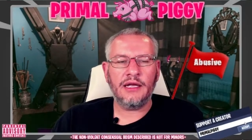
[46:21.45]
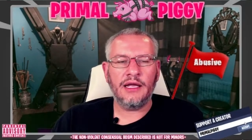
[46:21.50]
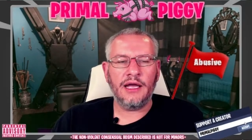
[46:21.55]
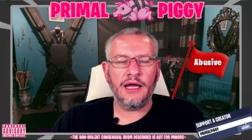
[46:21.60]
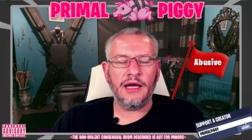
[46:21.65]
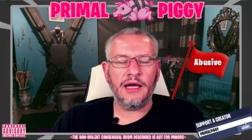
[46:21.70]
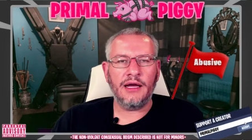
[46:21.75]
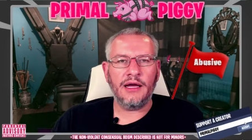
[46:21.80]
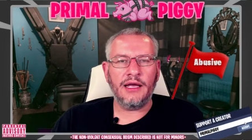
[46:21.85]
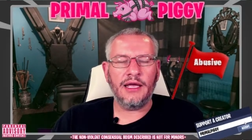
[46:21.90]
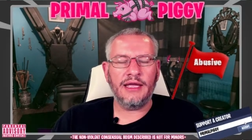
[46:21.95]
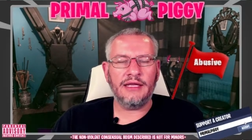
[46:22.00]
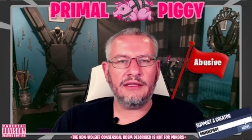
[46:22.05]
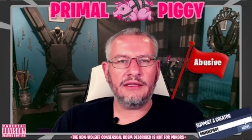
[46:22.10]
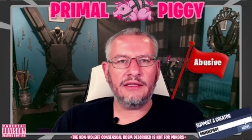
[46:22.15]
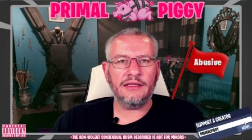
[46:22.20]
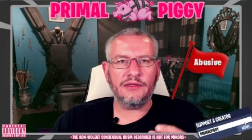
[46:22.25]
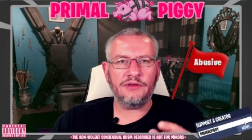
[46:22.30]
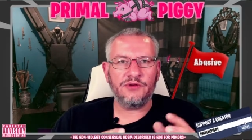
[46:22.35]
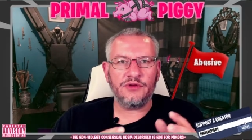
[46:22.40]
Uh,
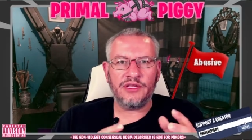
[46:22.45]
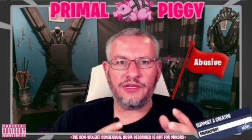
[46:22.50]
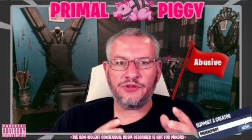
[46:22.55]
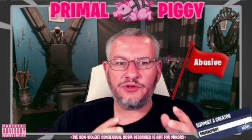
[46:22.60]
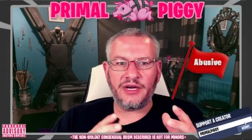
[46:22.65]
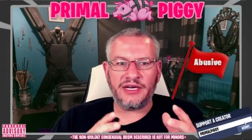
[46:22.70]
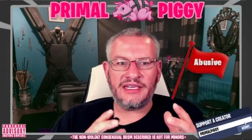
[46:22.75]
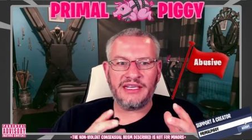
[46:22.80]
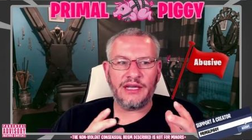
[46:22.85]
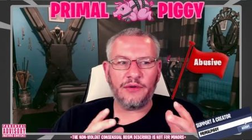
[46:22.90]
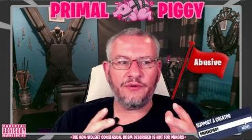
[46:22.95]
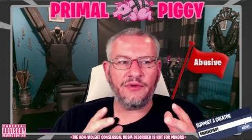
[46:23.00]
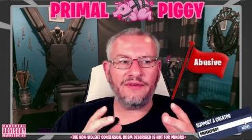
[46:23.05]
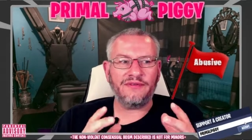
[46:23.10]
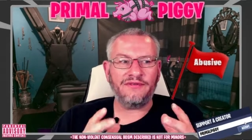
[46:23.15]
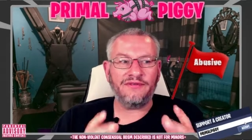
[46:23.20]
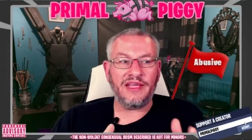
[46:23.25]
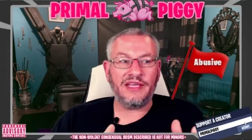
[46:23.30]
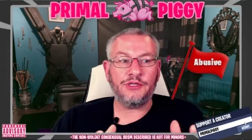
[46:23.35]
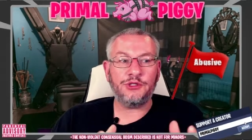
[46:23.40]
and do they try to get
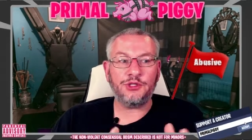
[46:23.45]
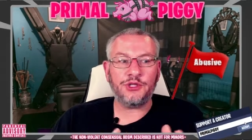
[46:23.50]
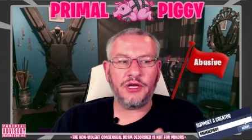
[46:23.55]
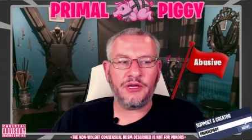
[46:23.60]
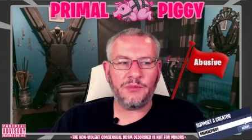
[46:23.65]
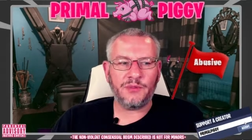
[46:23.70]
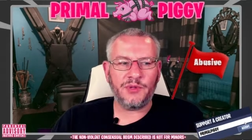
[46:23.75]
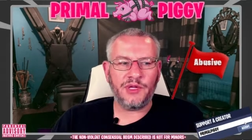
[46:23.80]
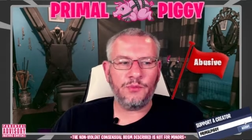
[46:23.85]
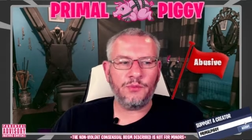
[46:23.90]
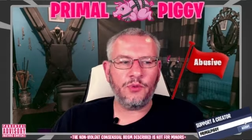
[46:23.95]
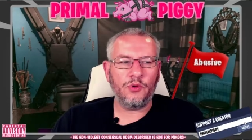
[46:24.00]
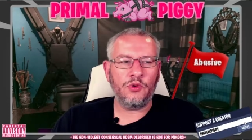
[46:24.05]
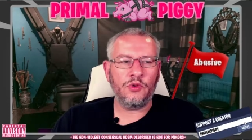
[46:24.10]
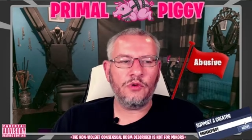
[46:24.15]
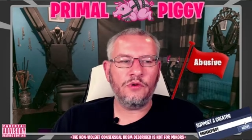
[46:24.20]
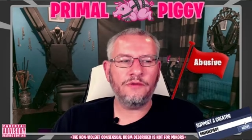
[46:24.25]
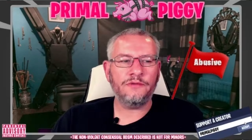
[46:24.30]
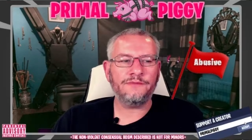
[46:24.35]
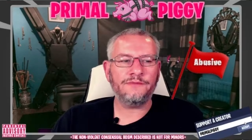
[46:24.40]
revenge on people?